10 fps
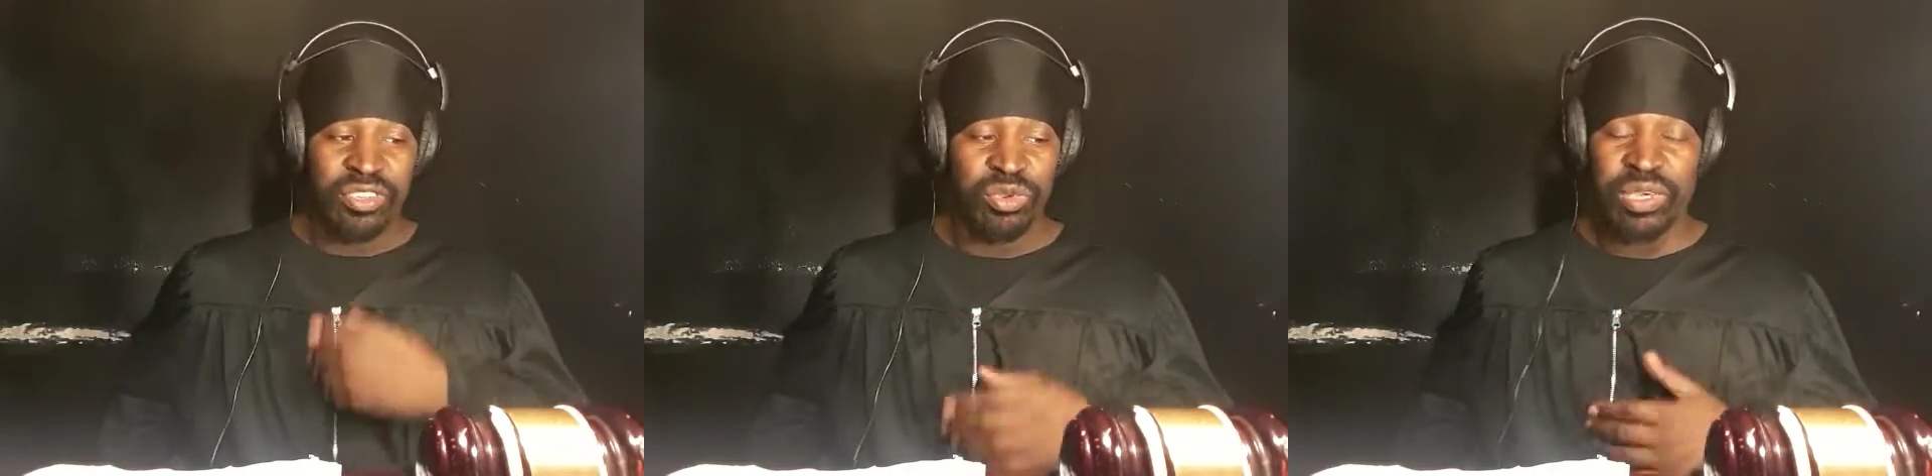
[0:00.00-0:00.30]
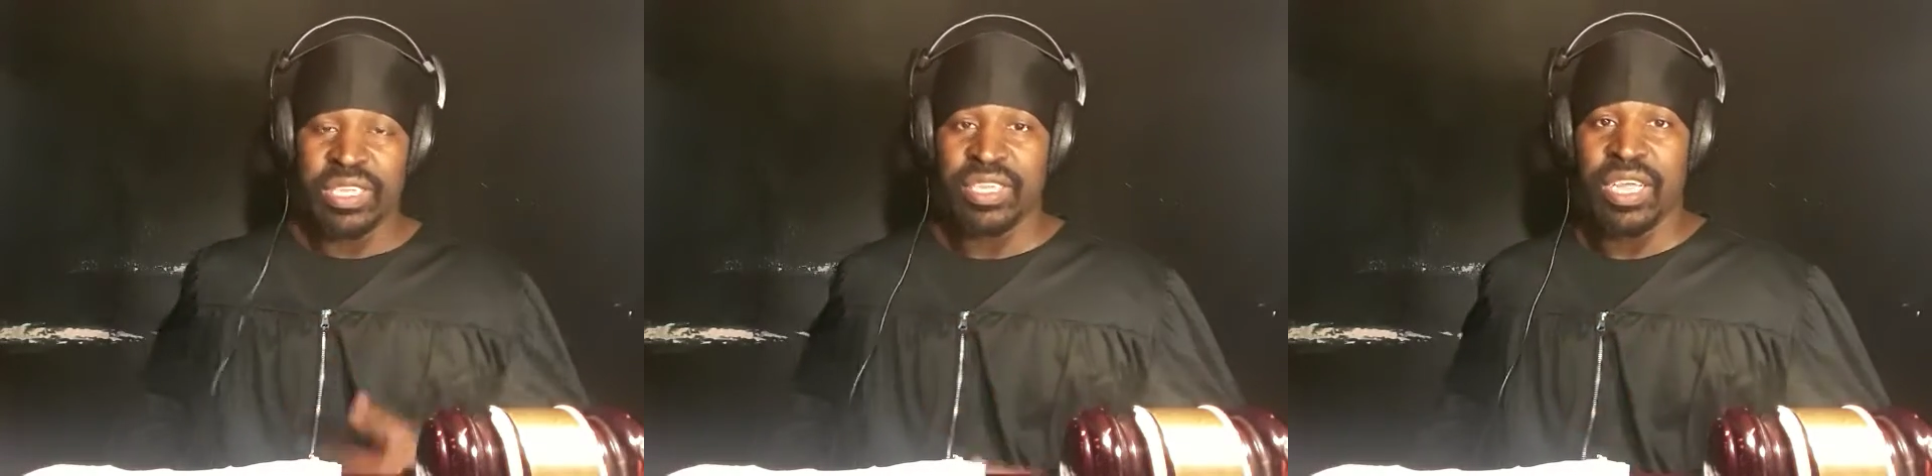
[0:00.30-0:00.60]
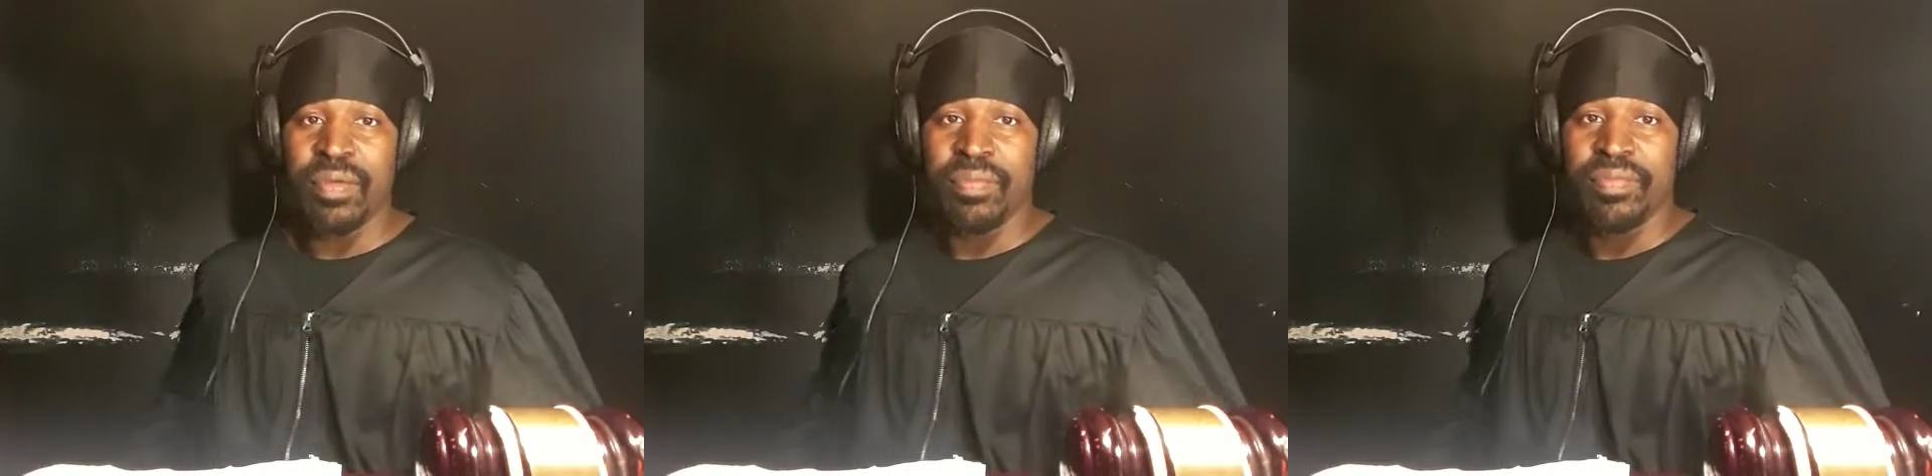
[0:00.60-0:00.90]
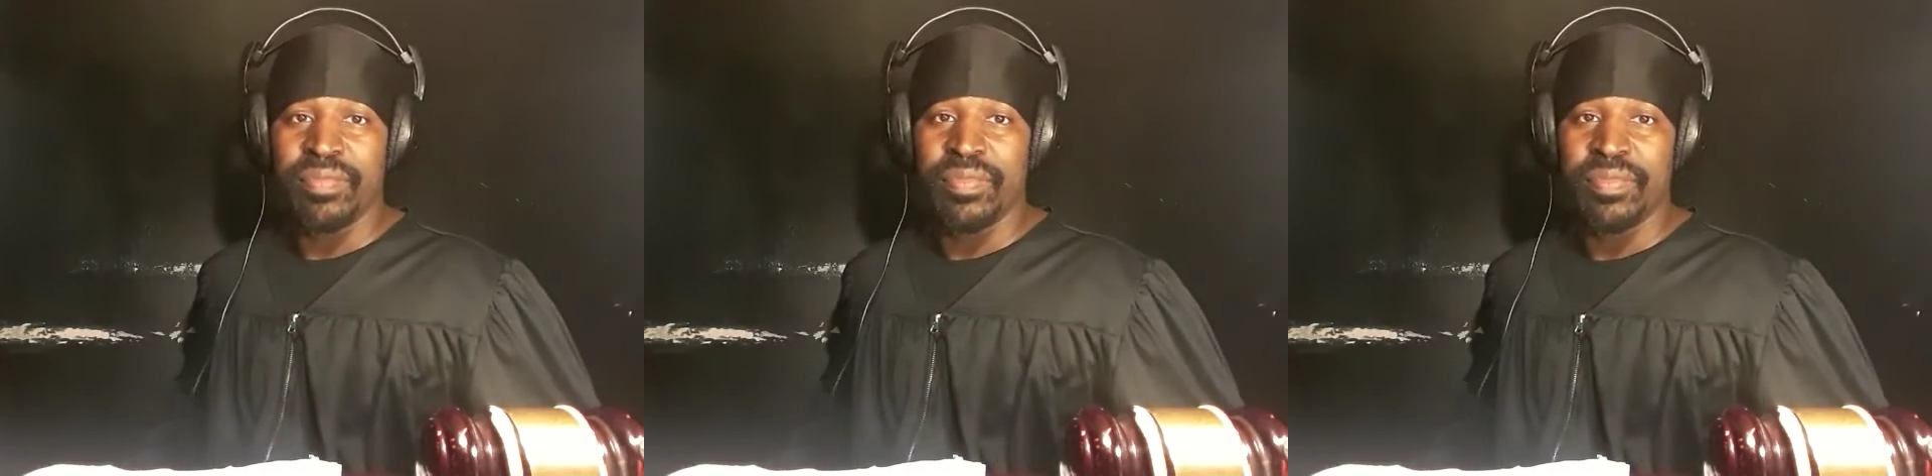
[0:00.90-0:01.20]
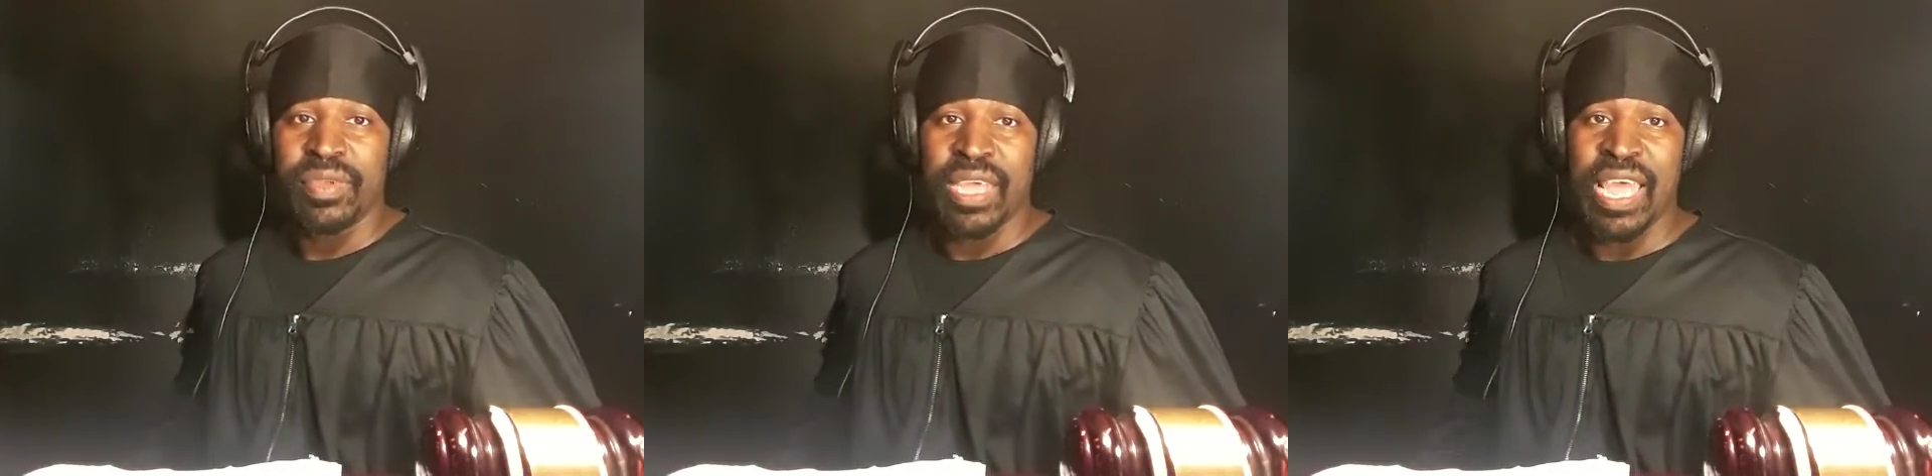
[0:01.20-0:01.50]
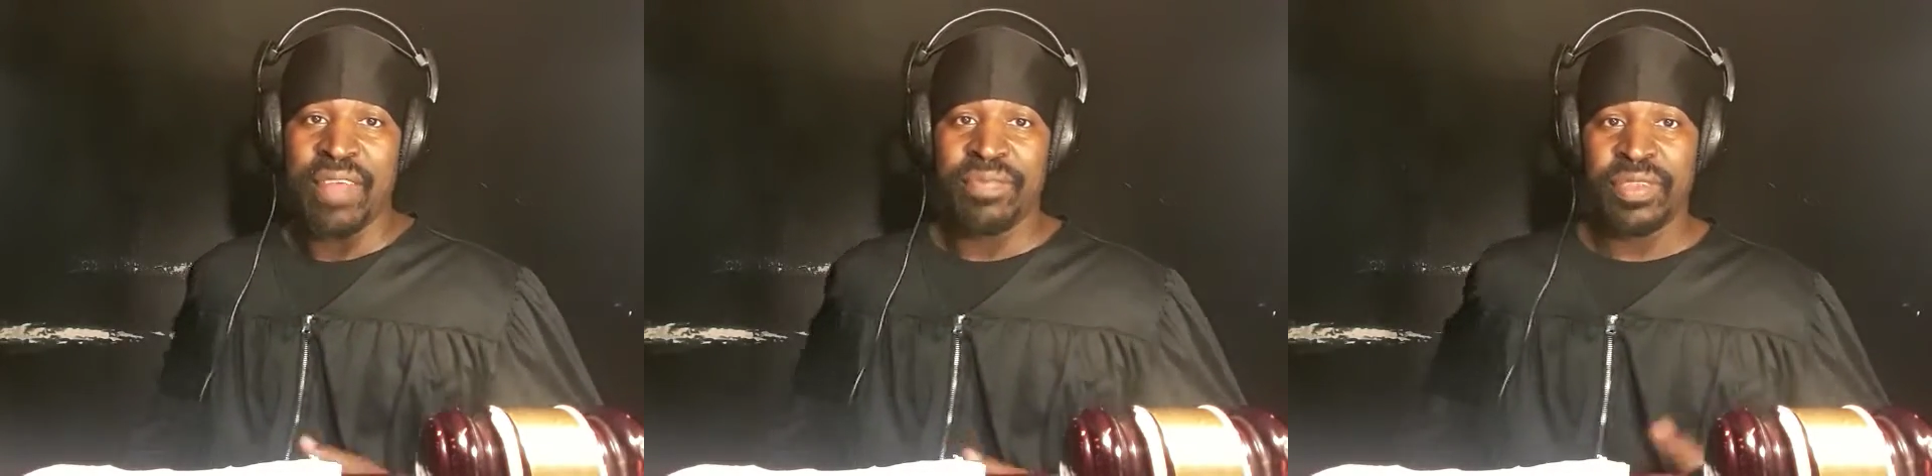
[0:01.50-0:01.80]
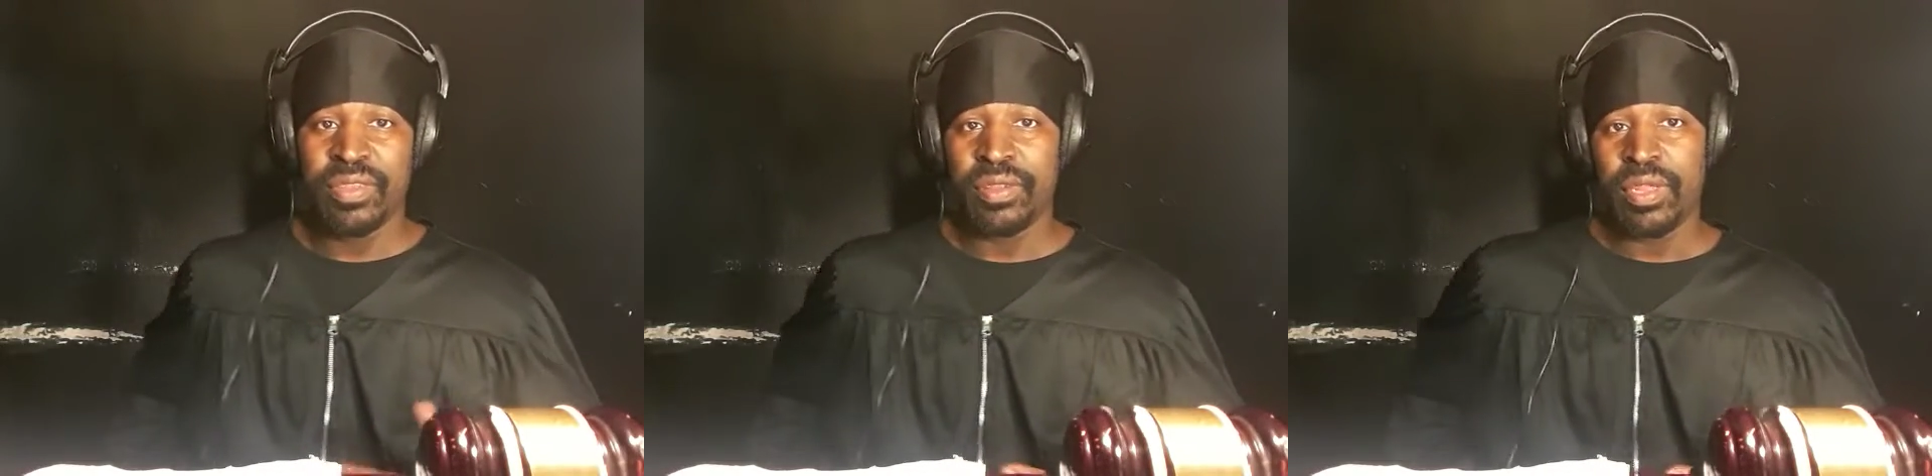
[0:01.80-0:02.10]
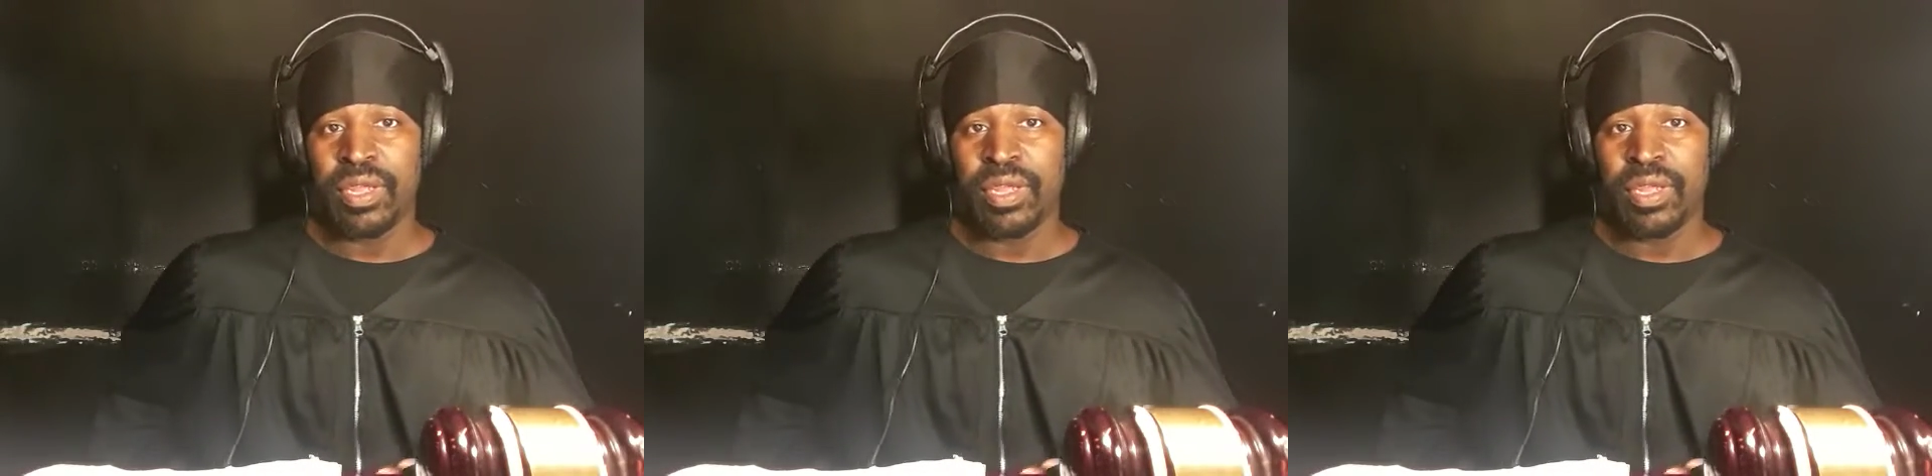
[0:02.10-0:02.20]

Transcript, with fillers: You ended up happening.